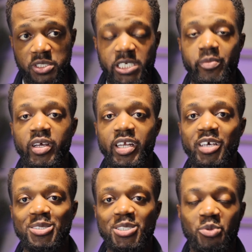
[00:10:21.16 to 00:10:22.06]

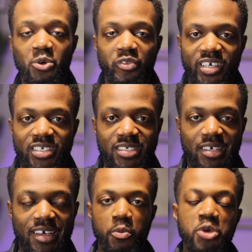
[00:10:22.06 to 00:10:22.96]
seemingly small things.
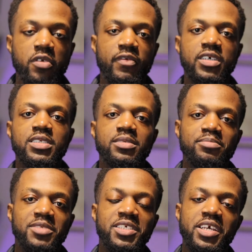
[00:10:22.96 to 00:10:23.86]
Most of us
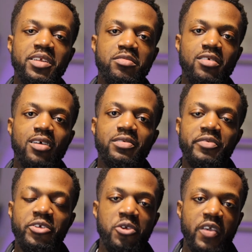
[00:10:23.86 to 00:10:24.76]
see the start of
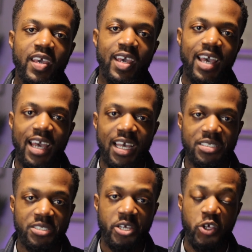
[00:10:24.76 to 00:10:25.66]
a new year
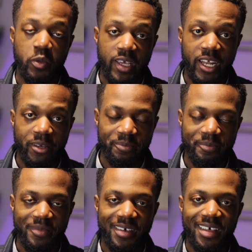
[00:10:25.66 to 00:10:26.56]
as a new beginning,
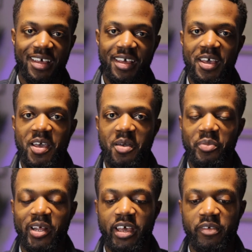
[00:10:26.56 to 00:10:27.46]

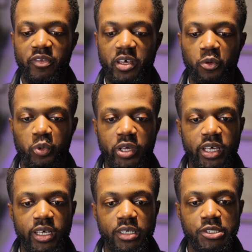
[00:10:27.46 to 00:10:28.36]
but I think
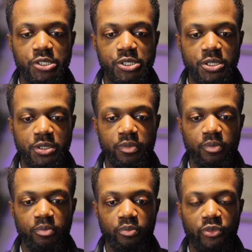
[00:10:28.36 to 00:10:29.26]
we should
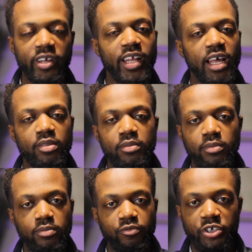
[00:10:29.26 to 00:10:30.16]
bring that
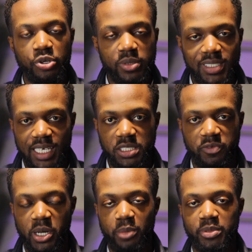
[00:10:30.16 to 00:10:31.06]
renewed sense
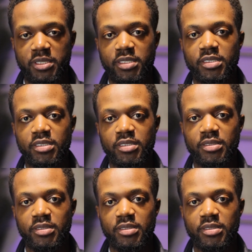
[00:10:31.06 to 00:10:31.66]
of purpose